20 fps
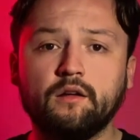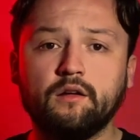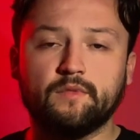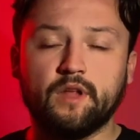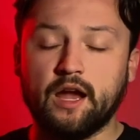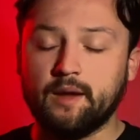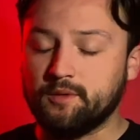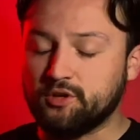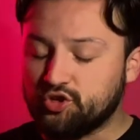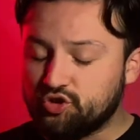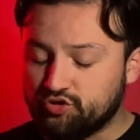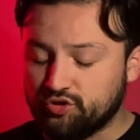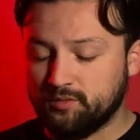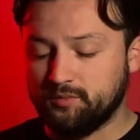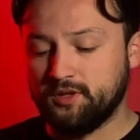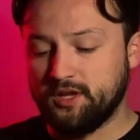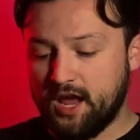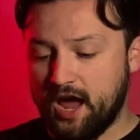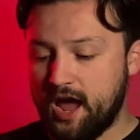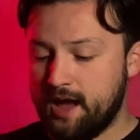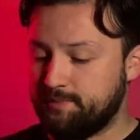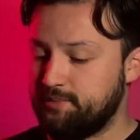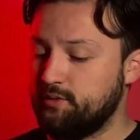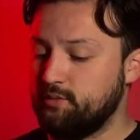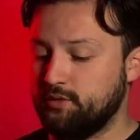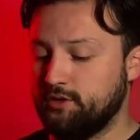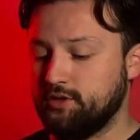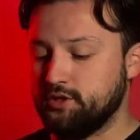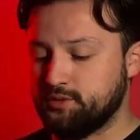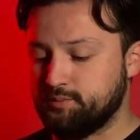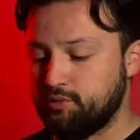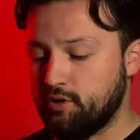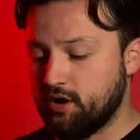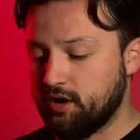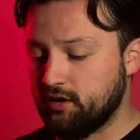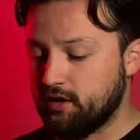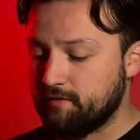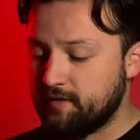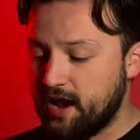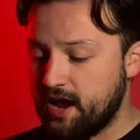I'm extremely happy with this
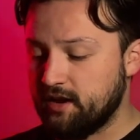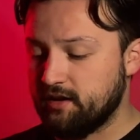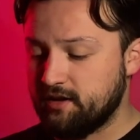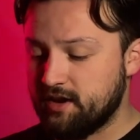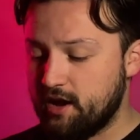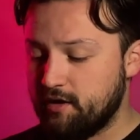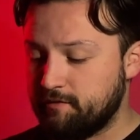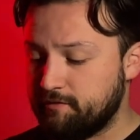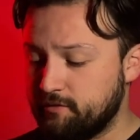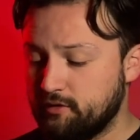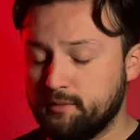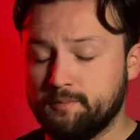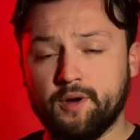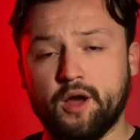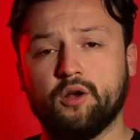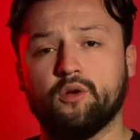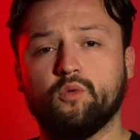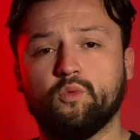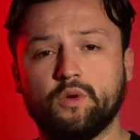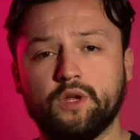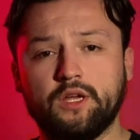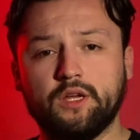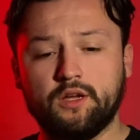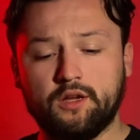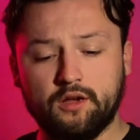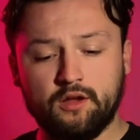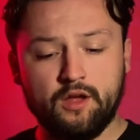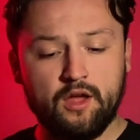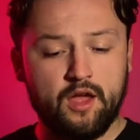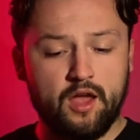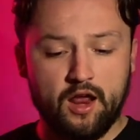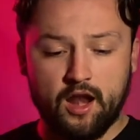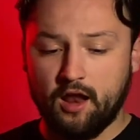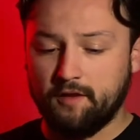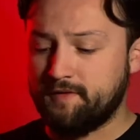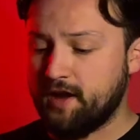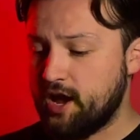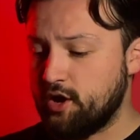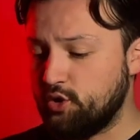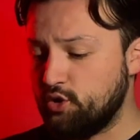product. I've had it now for about a week and I've
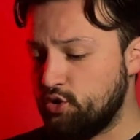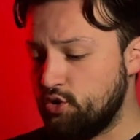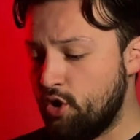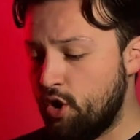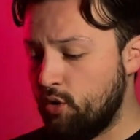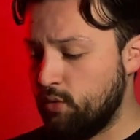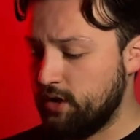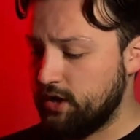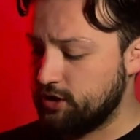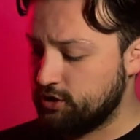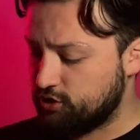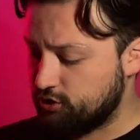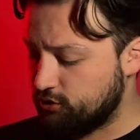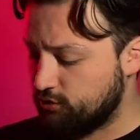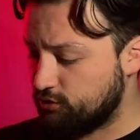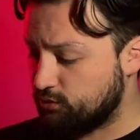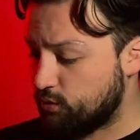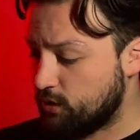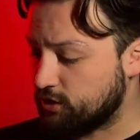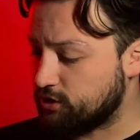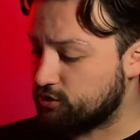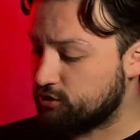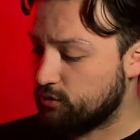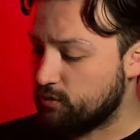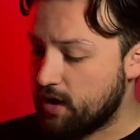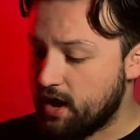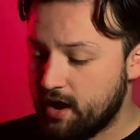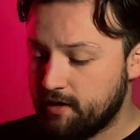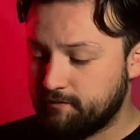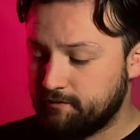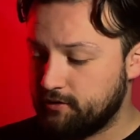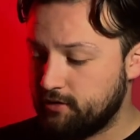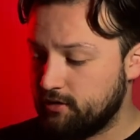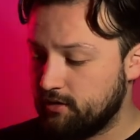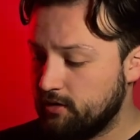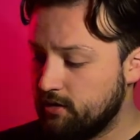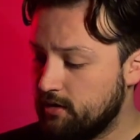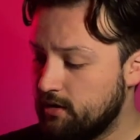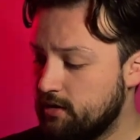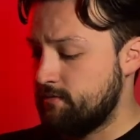had no issues
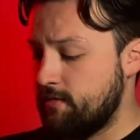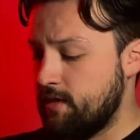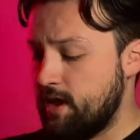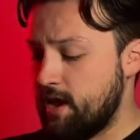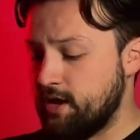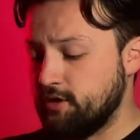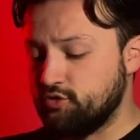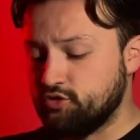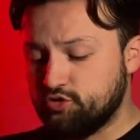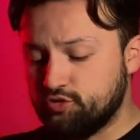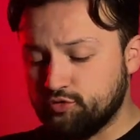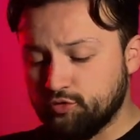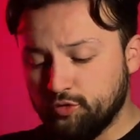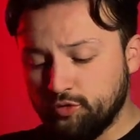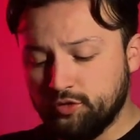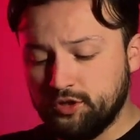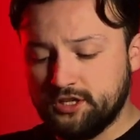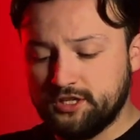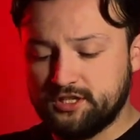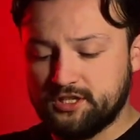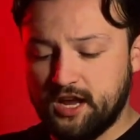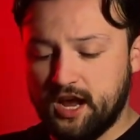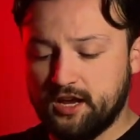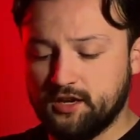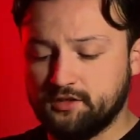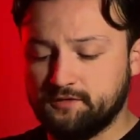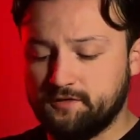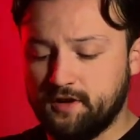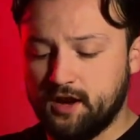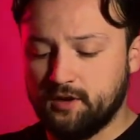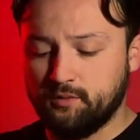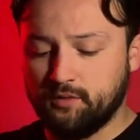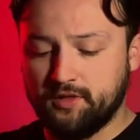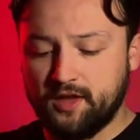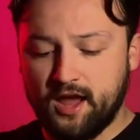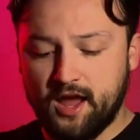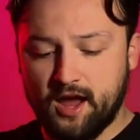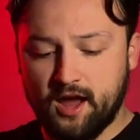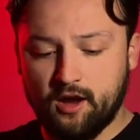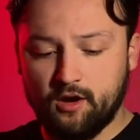whatsoever, and truly satisfied with
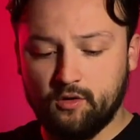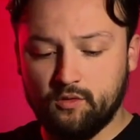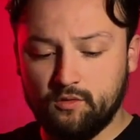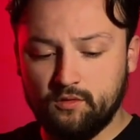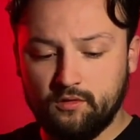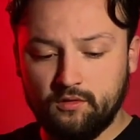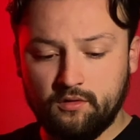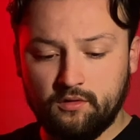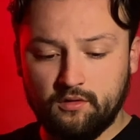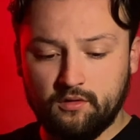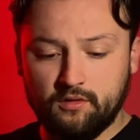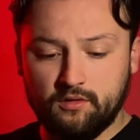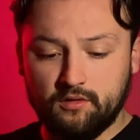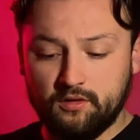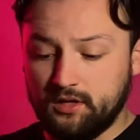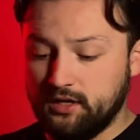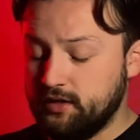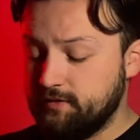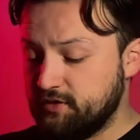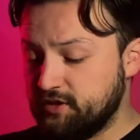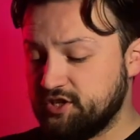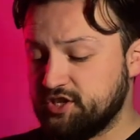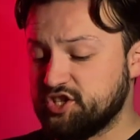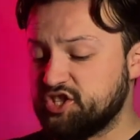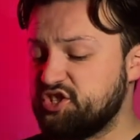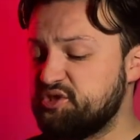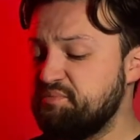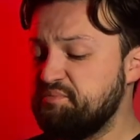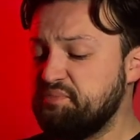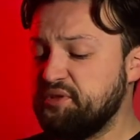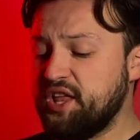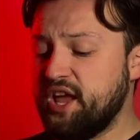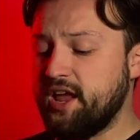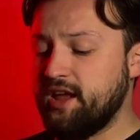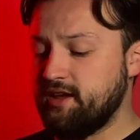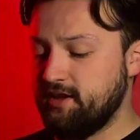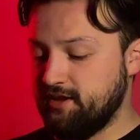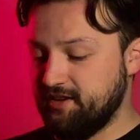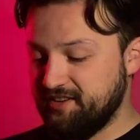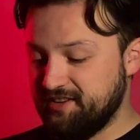how even
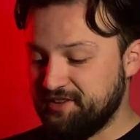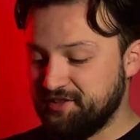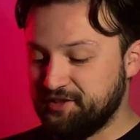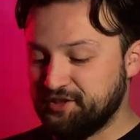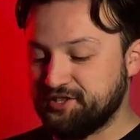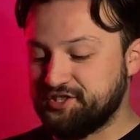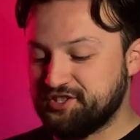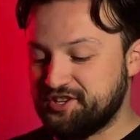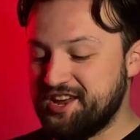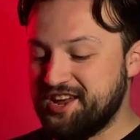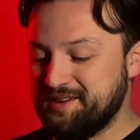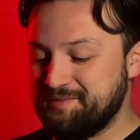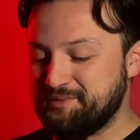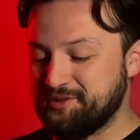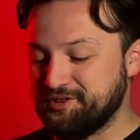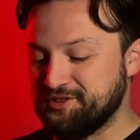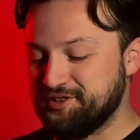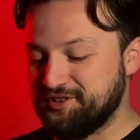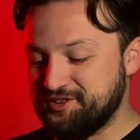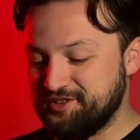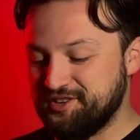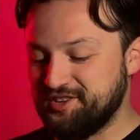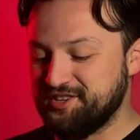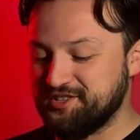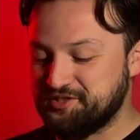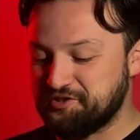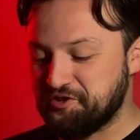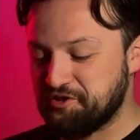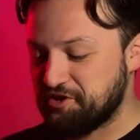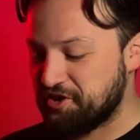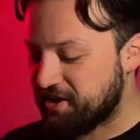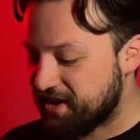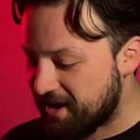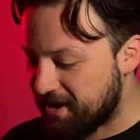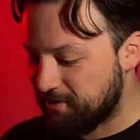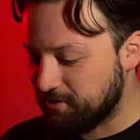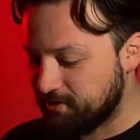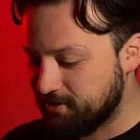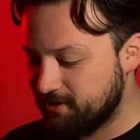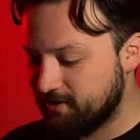displaying this saber is turning
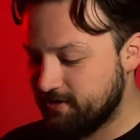out.